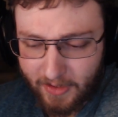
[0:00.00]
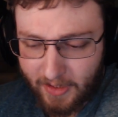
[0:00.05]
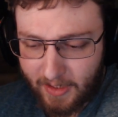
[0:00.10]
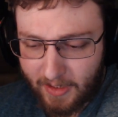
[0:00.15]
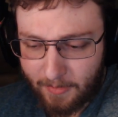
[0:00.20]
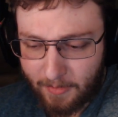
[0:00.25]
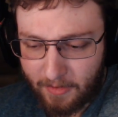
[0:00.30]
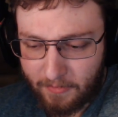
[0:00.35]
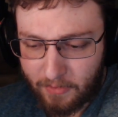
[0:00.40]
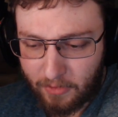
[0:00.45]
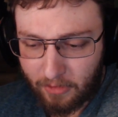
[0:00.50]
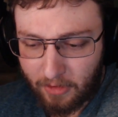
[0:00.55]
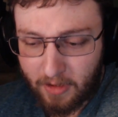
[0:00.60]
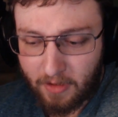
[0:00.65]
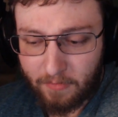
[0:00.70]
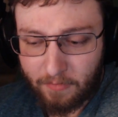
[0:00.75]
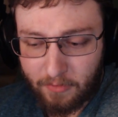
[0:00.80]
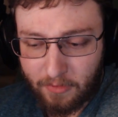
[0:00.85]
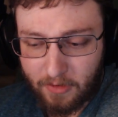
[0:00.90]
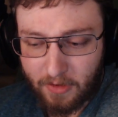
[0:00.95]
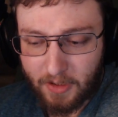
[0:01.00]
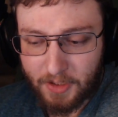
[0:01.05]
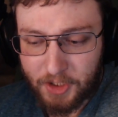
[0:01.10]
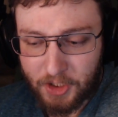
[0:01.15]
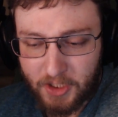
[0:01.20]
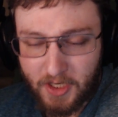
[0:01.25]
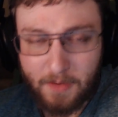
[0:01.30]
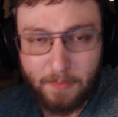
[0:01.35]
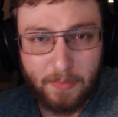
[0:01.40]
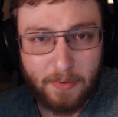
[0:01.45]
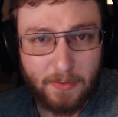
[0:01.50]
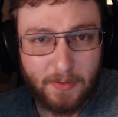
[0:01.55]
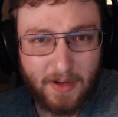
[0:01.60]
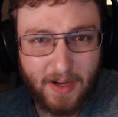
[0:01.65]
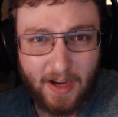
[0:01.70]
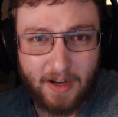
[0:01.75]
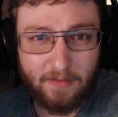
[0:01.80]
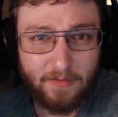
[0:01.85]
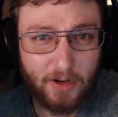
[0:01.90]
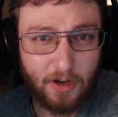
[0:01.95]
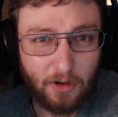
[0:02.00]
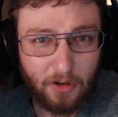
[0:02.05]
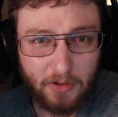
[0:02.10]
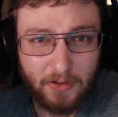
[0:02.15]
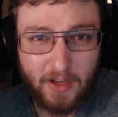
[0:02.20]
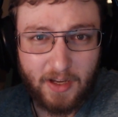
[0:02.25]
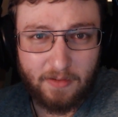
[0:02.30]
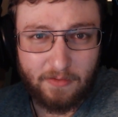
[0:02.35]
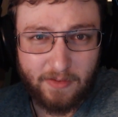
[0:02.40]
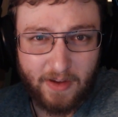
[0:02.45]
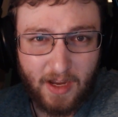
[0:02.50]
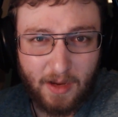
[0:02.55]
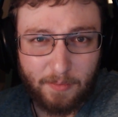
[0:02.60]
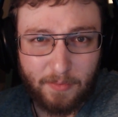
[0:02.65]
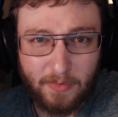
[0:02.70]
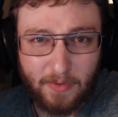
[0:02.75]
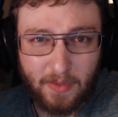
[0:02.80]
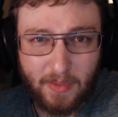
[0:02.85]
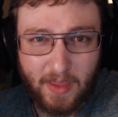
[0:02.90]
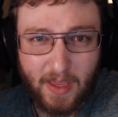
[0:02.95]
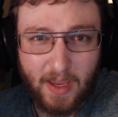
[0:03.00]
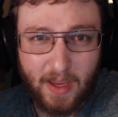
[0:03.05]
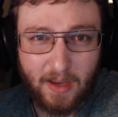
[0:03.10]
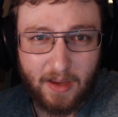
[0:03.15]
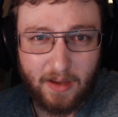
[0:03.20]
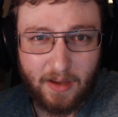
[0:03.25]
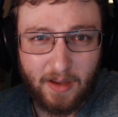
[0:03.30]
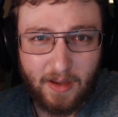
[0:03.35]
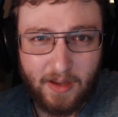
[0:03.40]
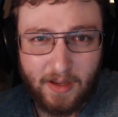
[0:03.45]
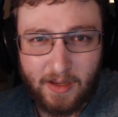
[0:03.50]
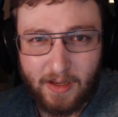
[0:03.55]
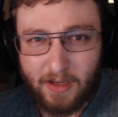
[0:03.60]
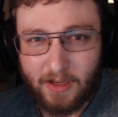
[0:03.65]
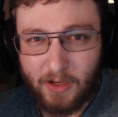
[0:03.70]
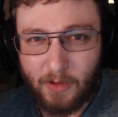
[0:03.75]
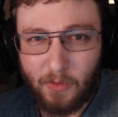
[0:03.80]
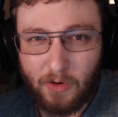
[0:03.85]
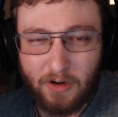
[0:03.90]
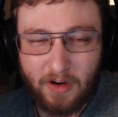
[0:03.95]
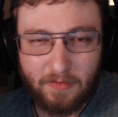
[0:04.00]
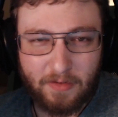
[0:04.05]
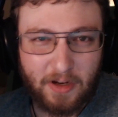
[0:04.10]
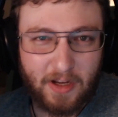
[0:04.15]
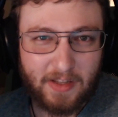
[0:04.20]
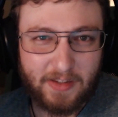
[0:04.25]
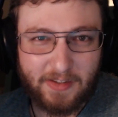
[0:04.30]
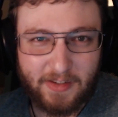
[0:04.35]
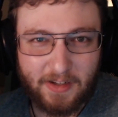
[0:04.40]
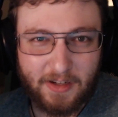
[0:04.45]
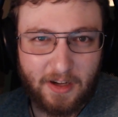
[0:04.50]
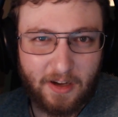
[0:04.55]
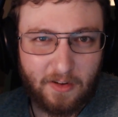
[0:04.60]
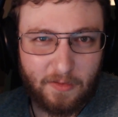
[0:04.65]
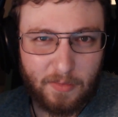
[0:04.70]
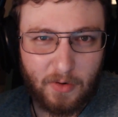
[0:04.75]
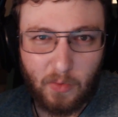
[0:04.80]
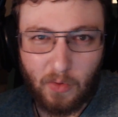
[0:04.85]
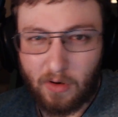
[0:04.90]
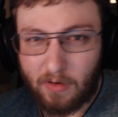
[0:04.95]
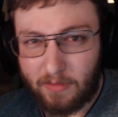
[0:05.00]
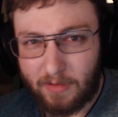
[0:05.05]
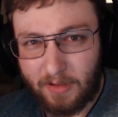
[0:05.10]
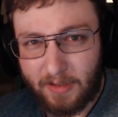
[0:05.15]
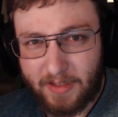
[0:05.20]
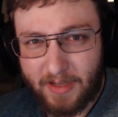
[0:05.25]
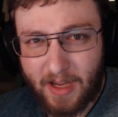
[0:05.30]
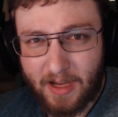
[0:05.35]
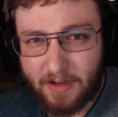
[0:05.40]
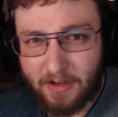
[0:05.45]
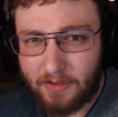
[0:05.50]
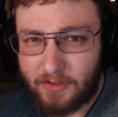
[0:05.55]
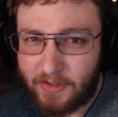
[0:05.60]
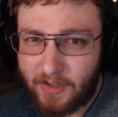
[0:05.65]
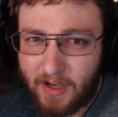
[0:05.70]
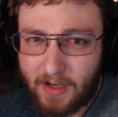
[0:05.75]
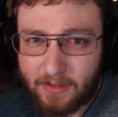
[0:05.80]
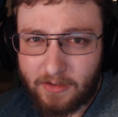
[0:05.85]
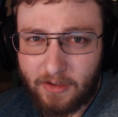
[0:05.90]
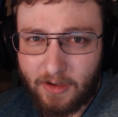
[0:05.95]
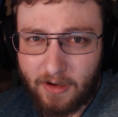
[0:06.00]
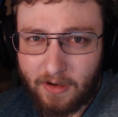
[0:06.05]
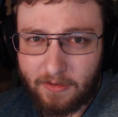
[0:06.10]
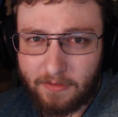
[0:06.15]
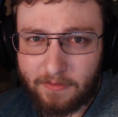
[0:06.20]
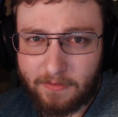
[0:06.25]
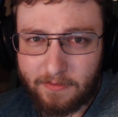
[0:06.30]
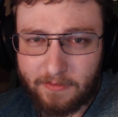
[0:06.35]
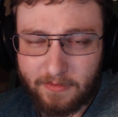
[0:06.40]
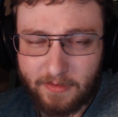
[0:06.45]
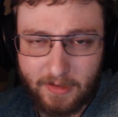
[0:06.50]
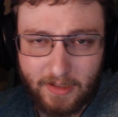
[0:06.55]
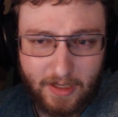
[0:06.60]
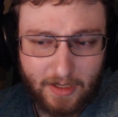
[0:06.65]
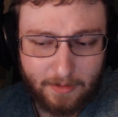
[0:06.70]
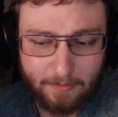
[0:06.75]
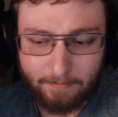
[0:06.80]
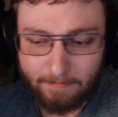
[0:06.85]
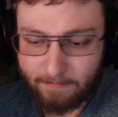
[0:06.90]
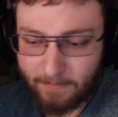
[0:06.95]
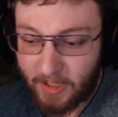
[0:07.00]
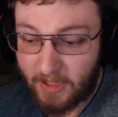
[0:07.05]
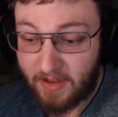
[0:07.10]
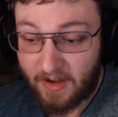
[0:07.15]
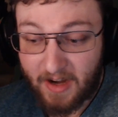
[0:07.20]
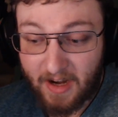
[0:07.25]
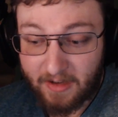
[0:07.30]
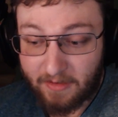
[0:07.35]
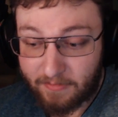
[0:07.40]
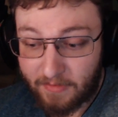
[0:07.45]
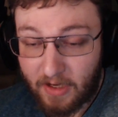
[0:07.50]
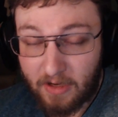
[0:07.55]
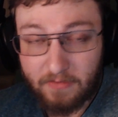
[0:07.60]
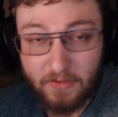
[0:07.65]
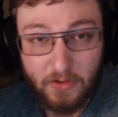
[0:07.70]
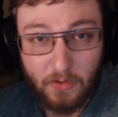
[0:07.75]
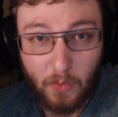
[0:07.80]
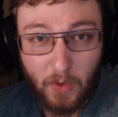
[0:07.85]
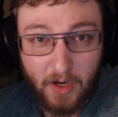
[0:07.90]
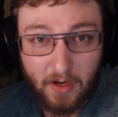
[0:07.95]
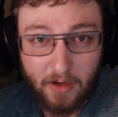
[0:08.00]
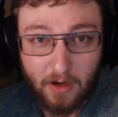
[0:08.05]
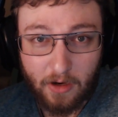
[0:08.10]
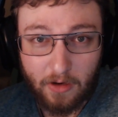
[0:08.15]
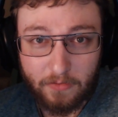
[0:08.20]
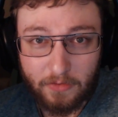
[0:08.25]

If you're looking for a cheap, kind of an all-day vape that you won't ever get sick of, but won't really knock your socks off, then the 9 to 5 is the way to go.